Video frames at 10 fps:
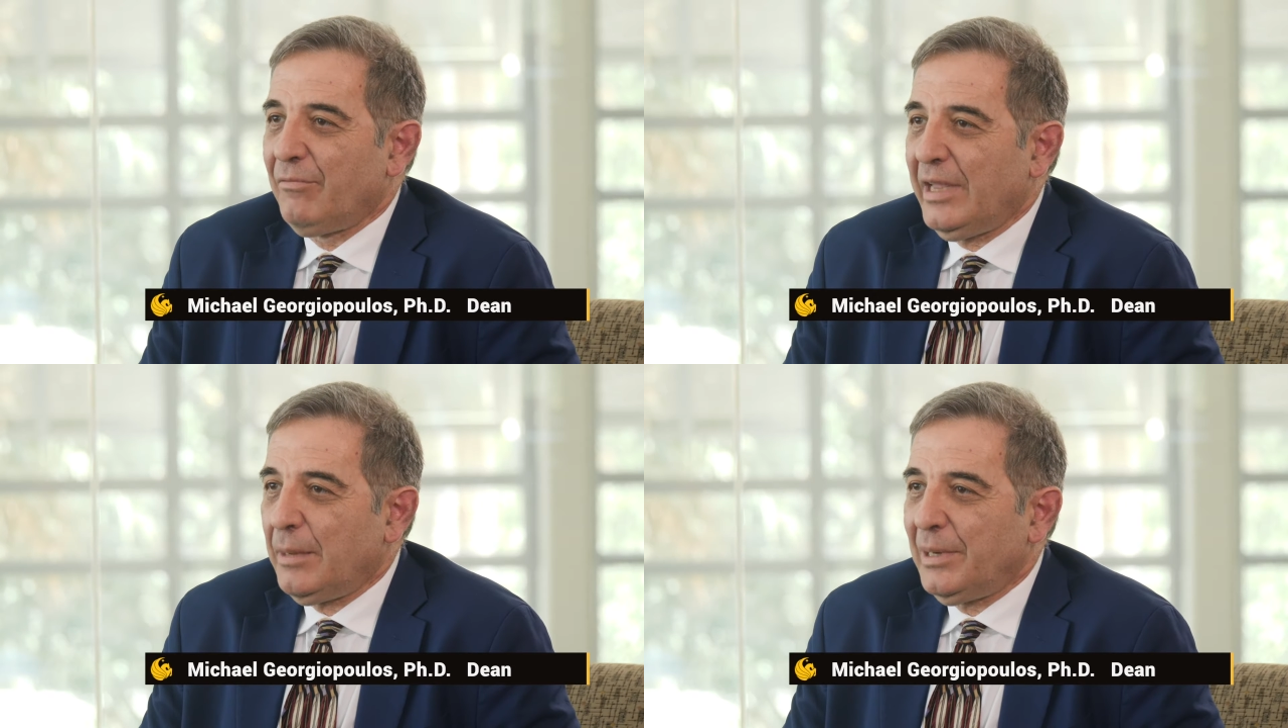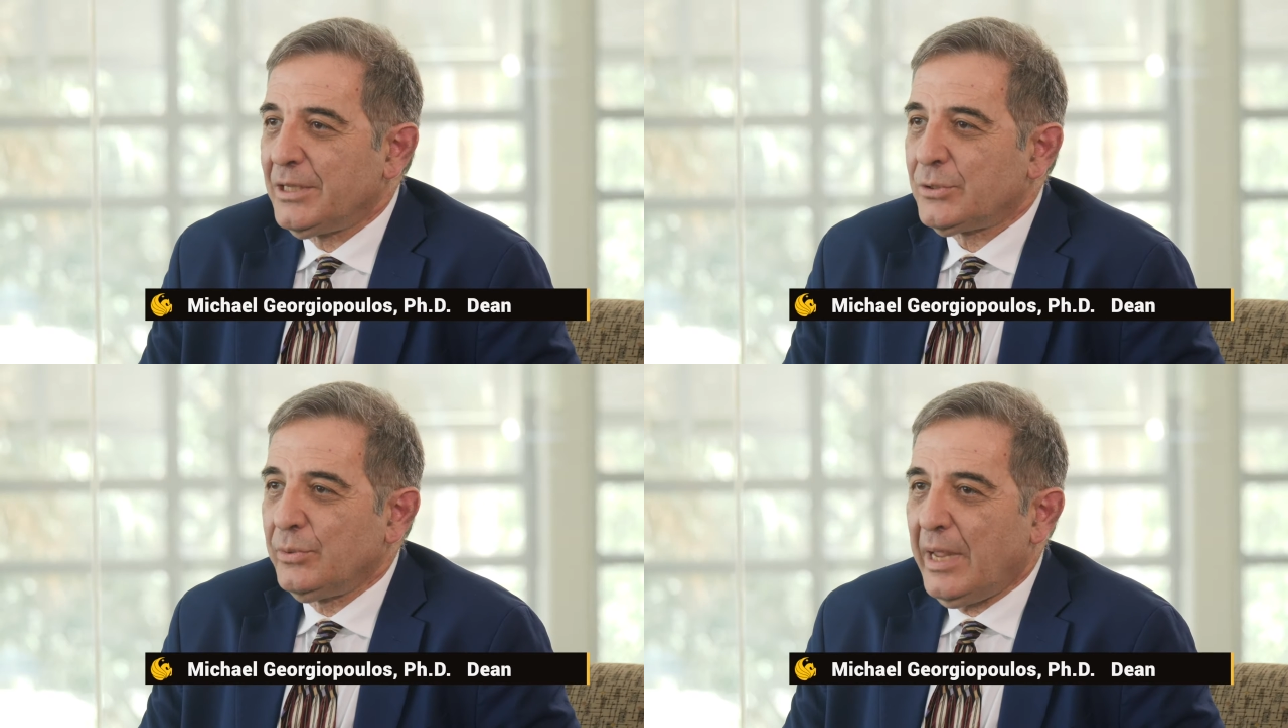very
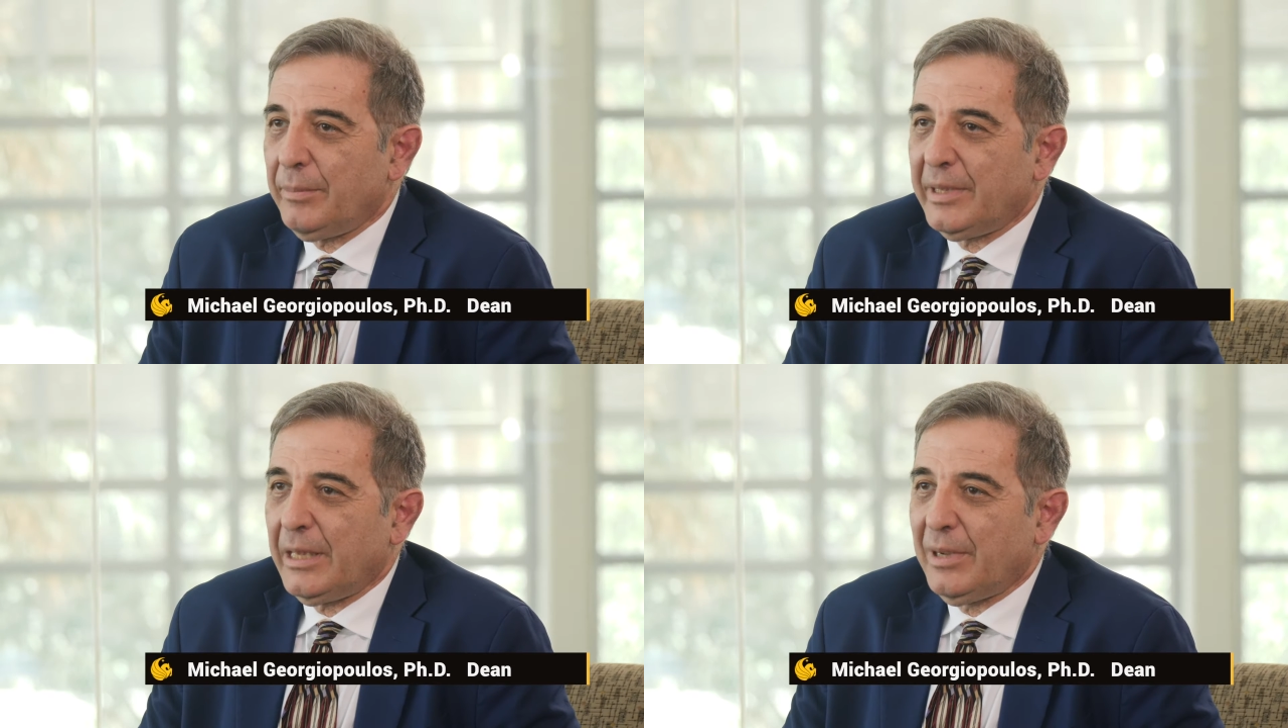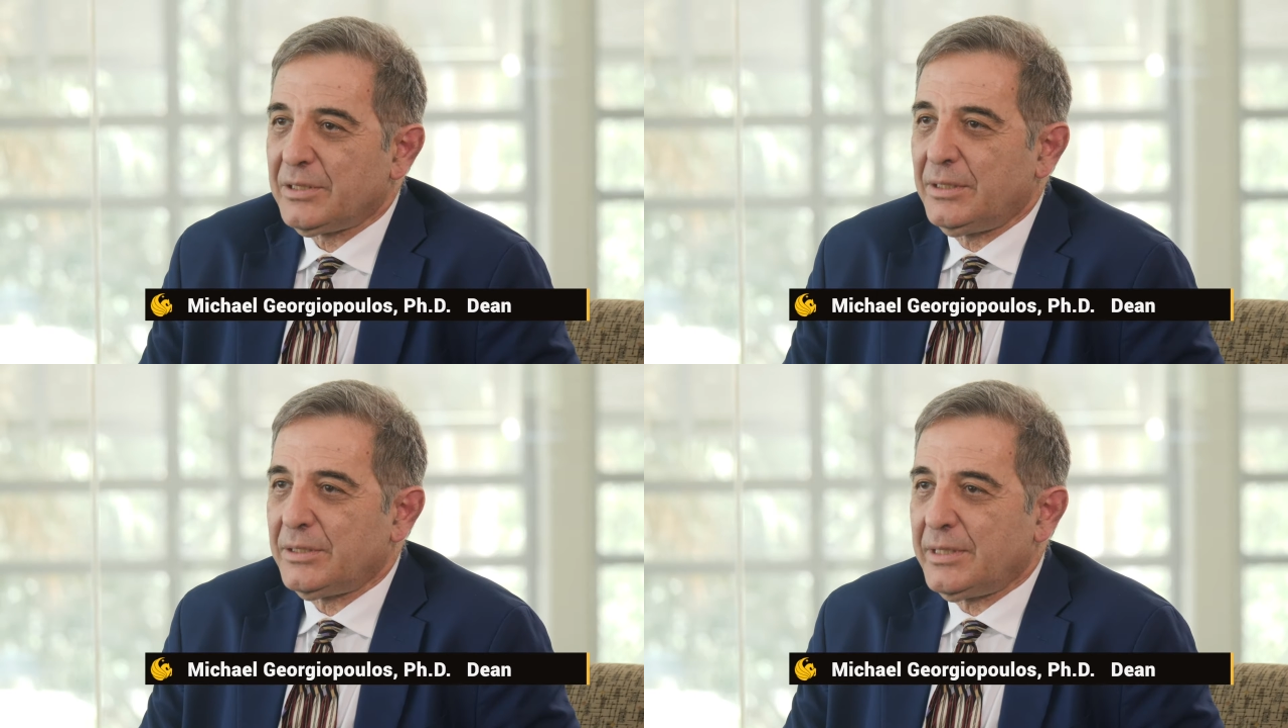pleased to name him
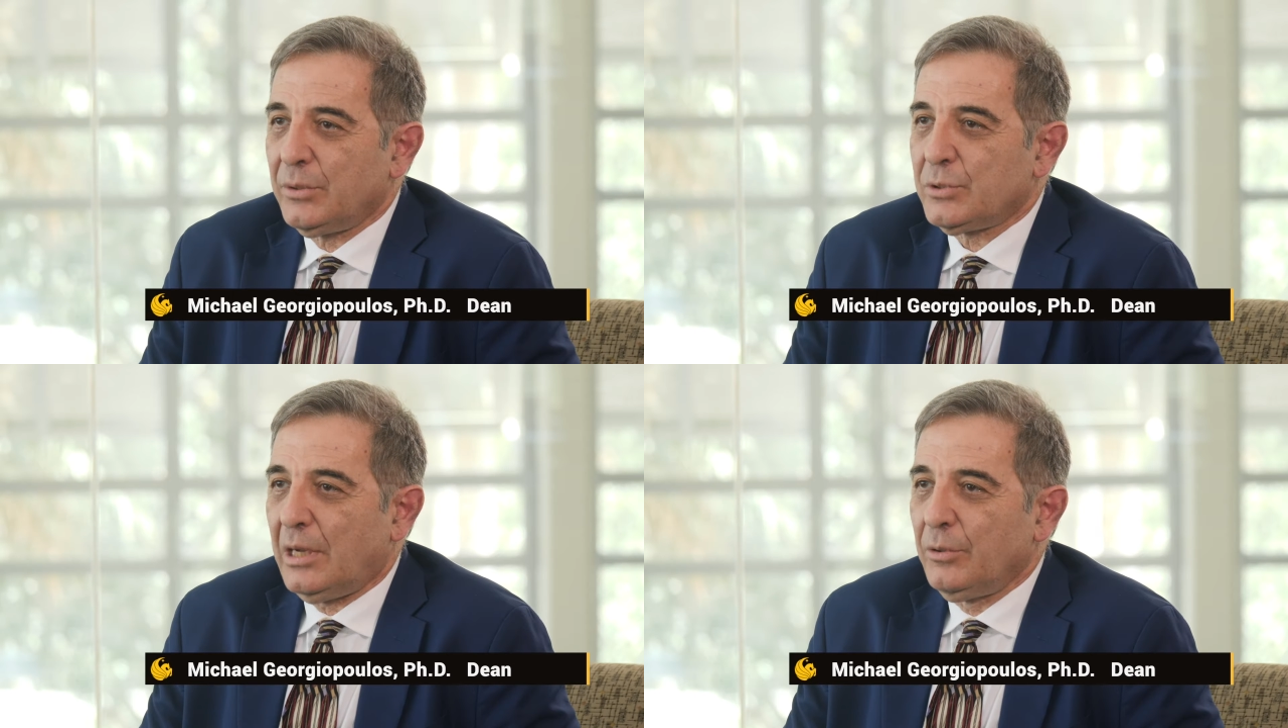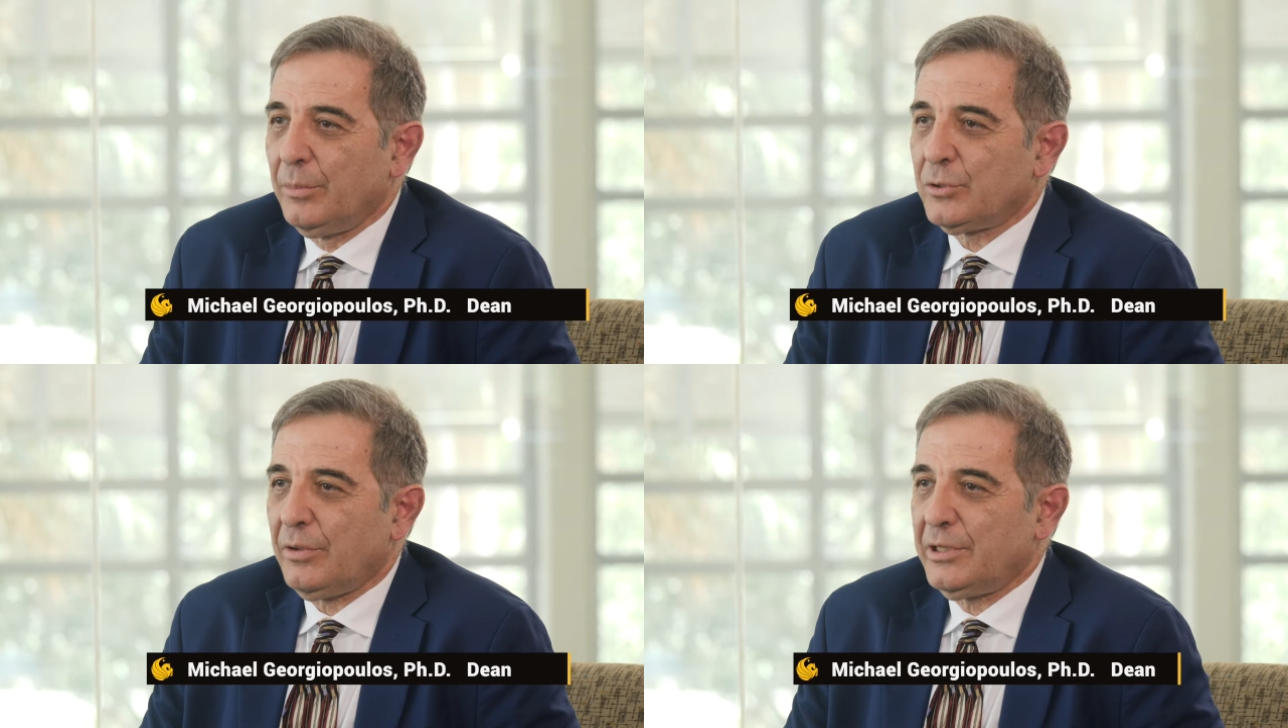as a distinguished
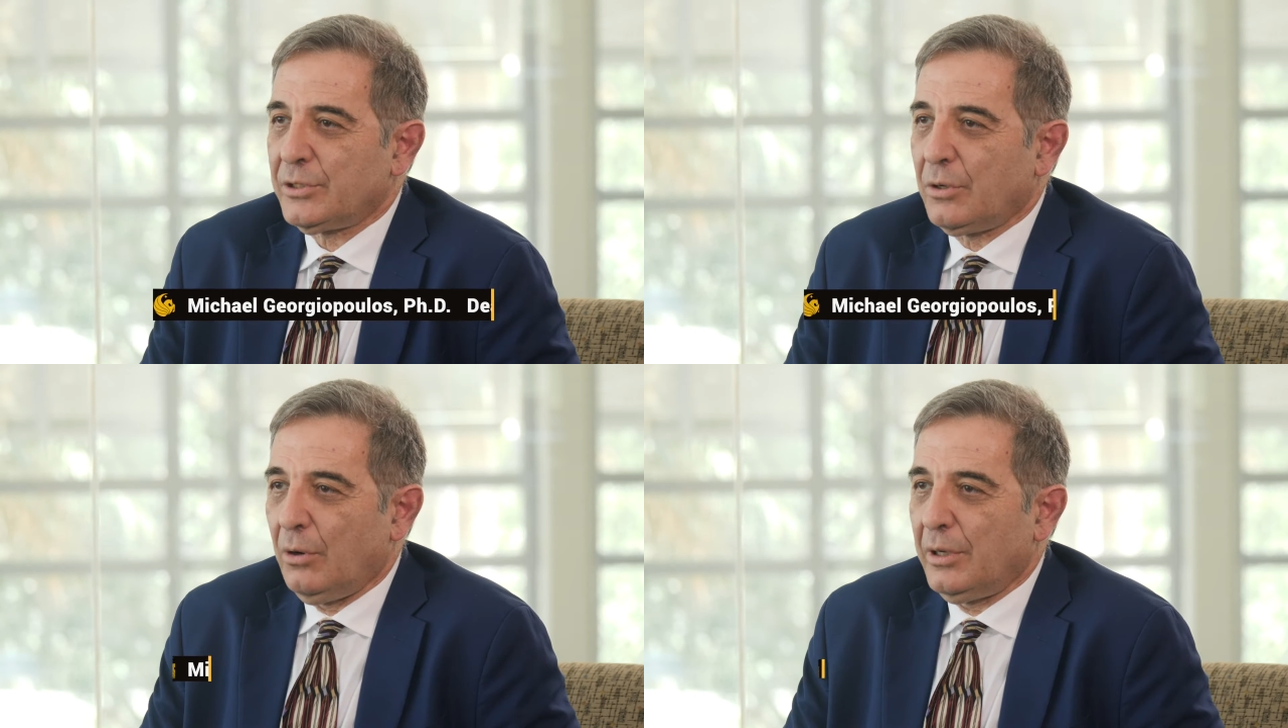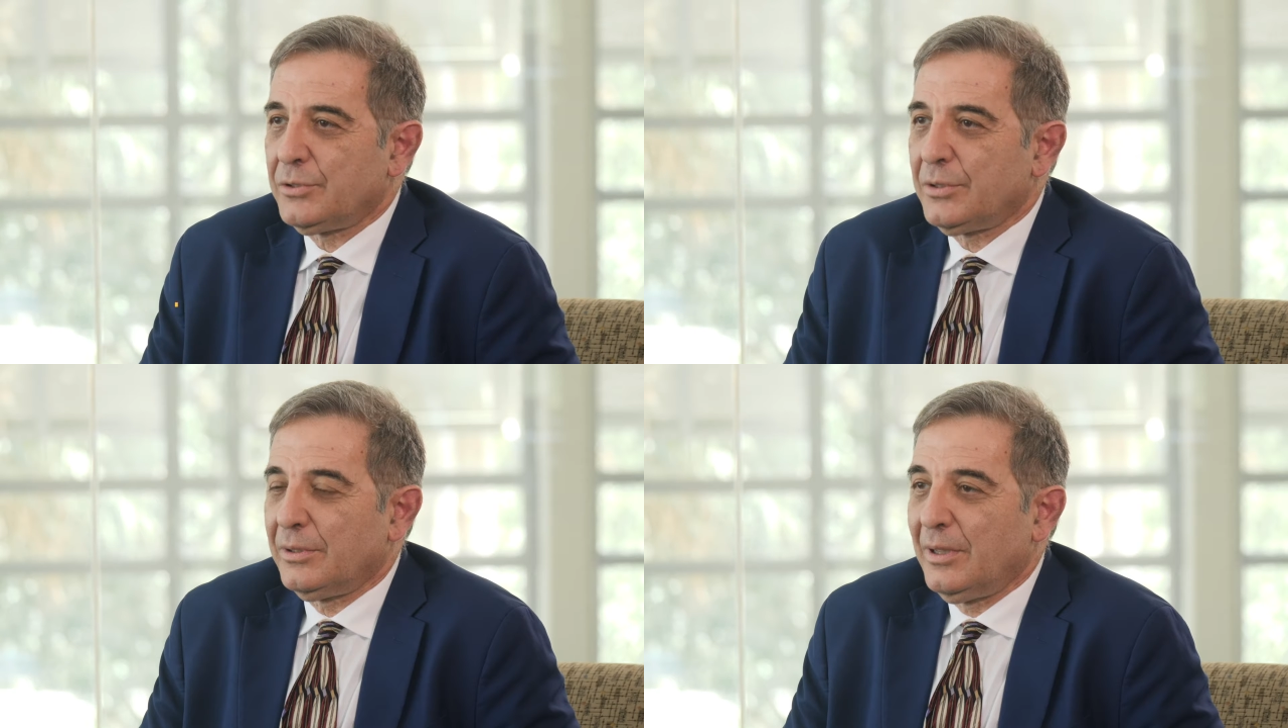alumnus of this college.